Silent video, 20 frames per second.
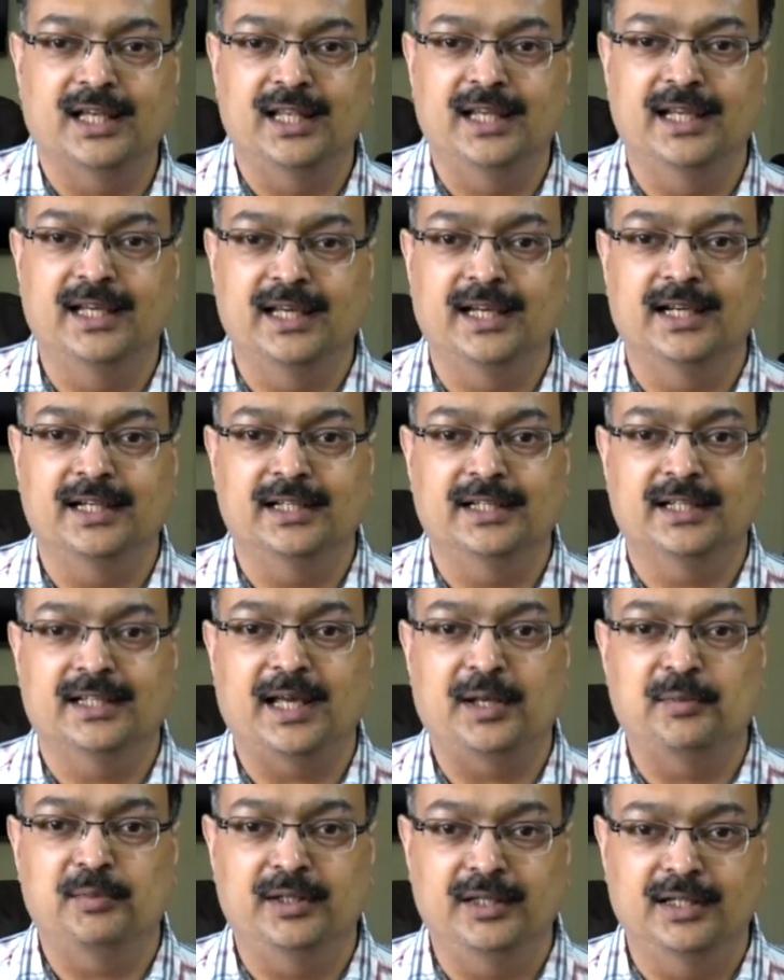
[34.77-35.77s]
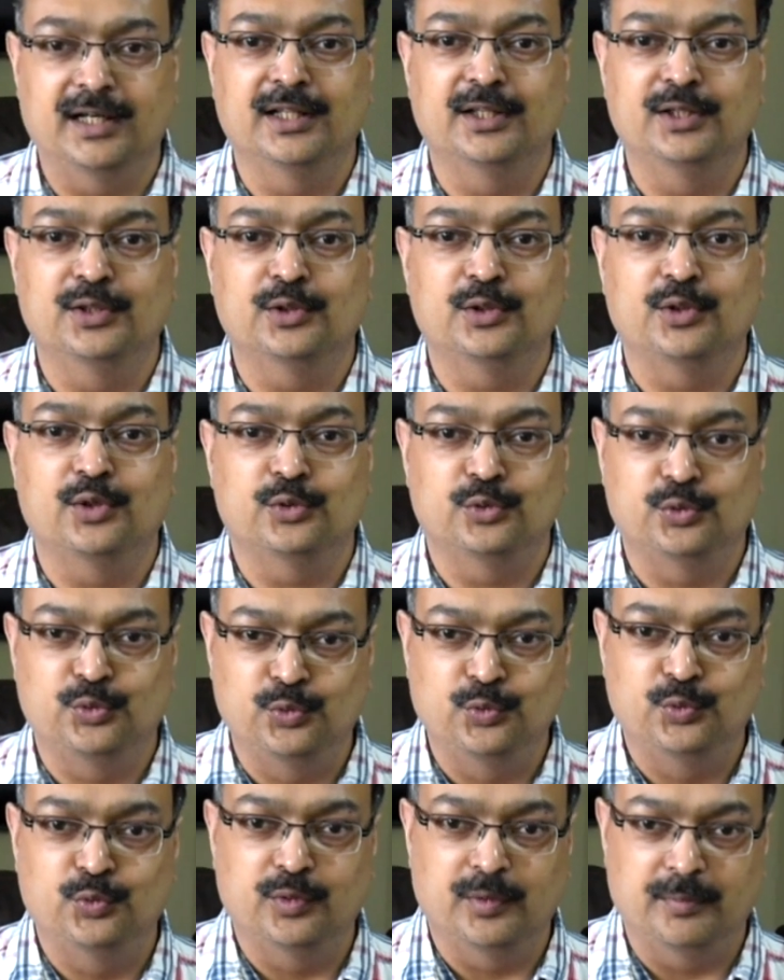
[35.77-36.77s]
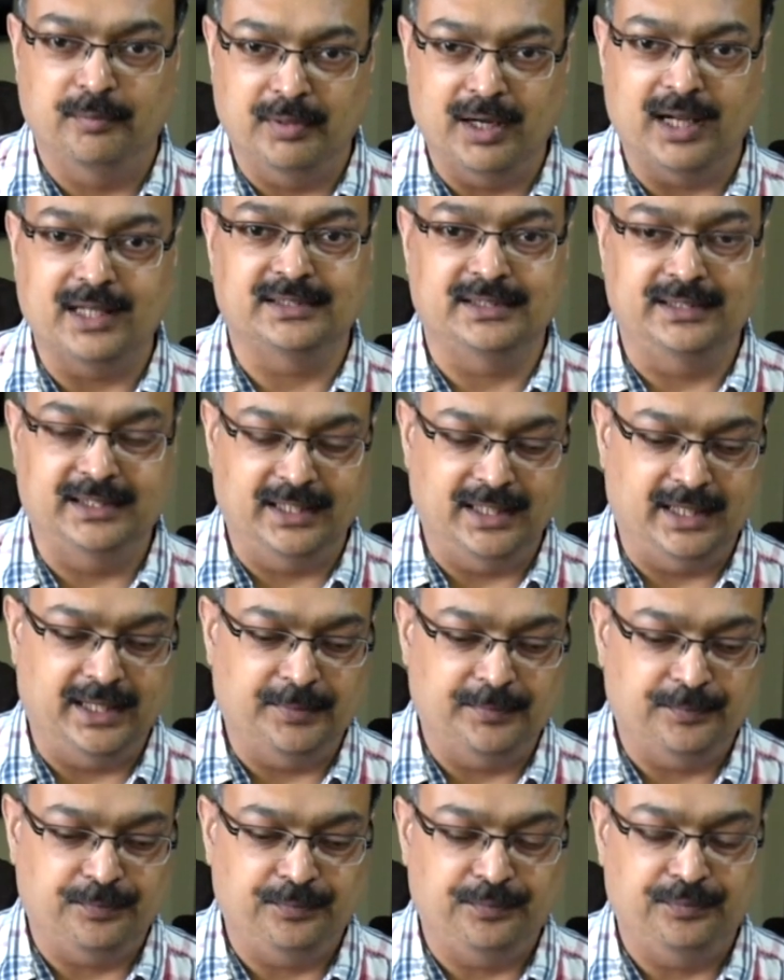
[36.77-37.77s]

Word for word: elegant can be done through brass inlay.